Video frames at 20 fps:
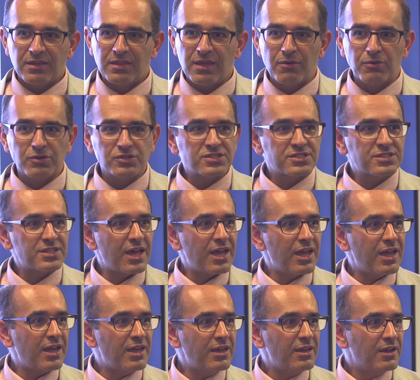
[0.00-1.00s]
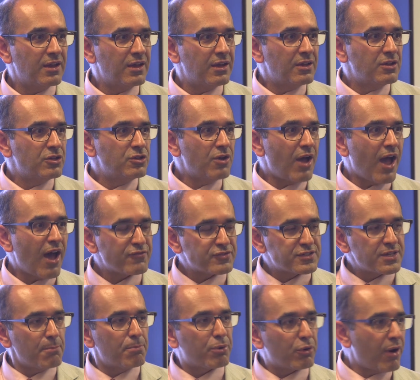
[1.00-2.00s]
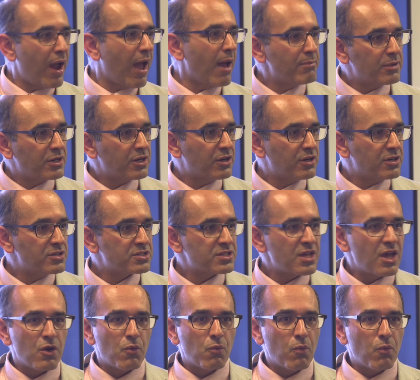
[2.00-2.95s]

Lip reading: They will say, you have some parameters.